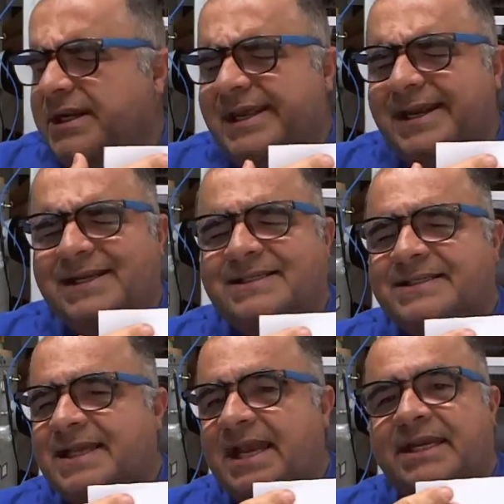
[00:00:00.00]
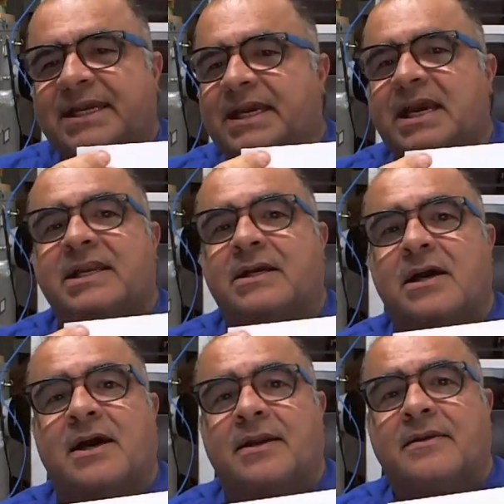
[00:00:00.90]
need any sanding kind of
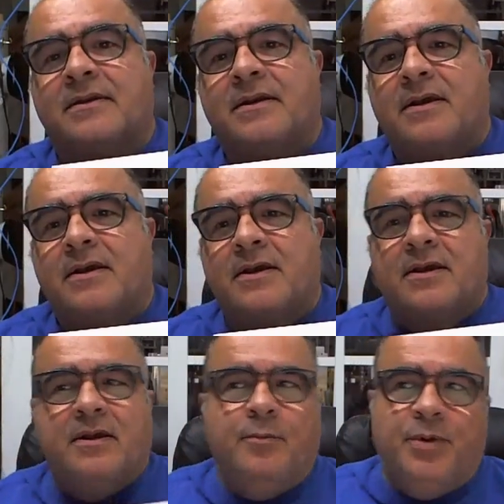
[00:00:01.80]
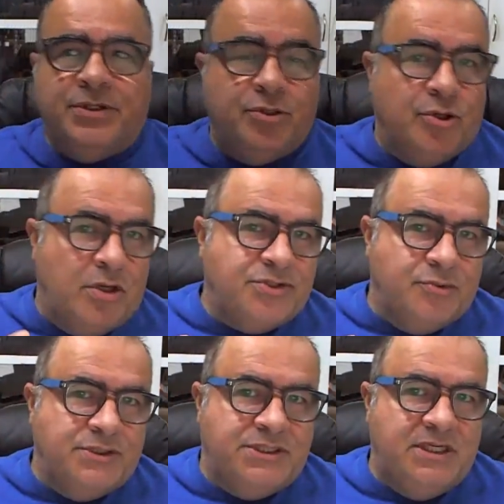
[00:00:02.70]
cut. But you can
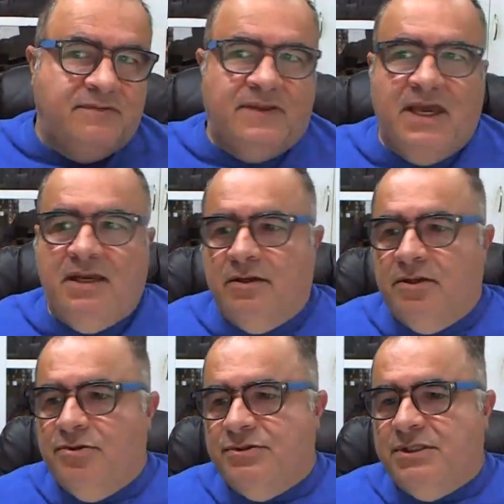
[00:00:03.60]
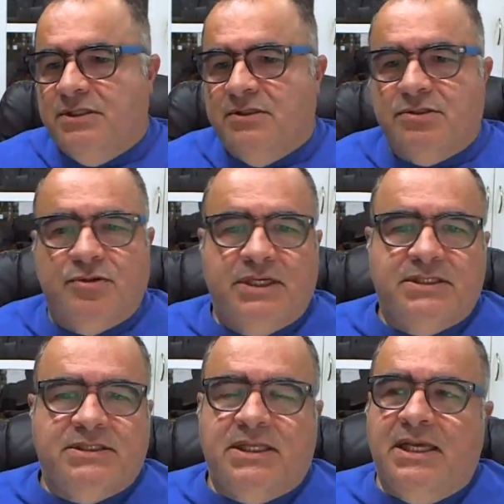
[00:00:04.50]
also achieve that using the
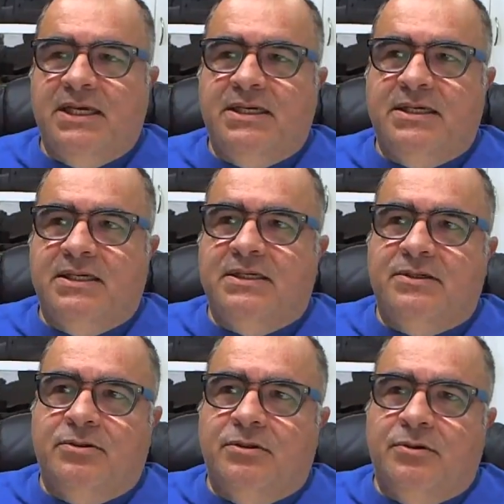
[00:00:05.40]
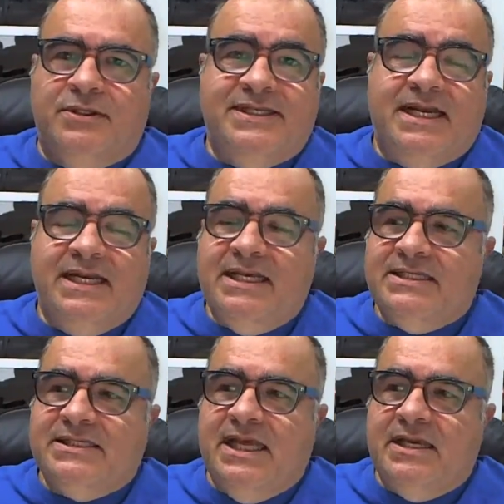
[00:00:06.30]
tricks like or
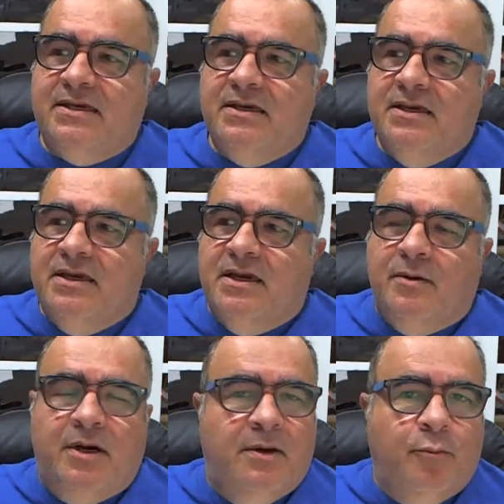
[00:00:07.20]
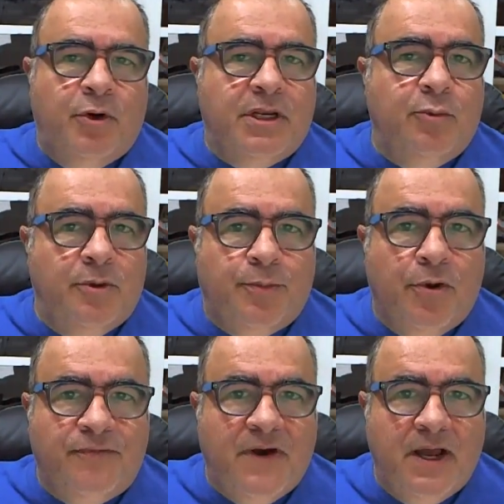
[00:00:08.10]
techniques like working with a
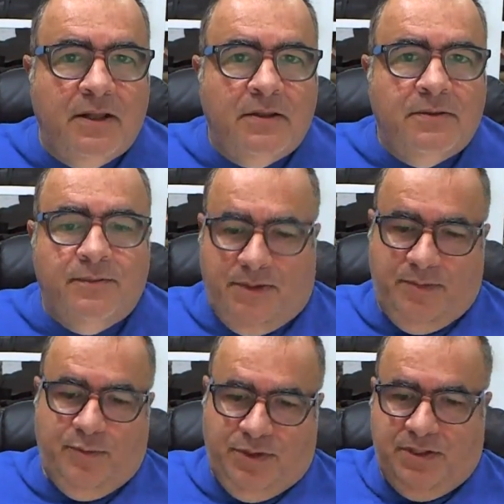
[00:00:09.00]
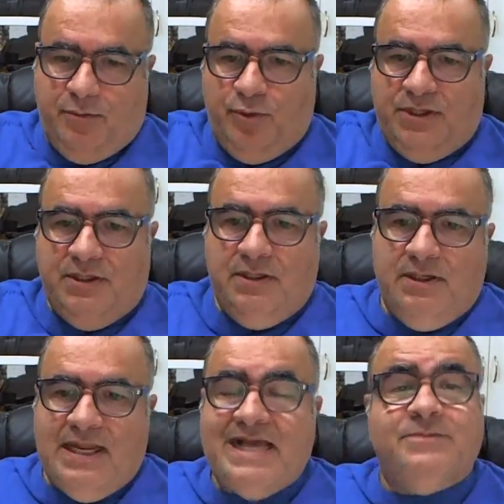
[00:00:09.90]
profile. I mean, with a
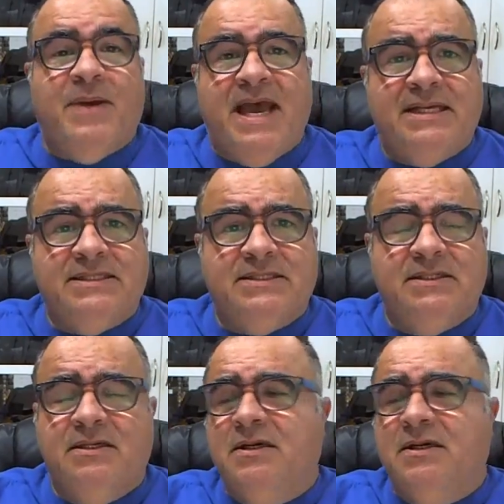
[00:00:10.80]
last pass,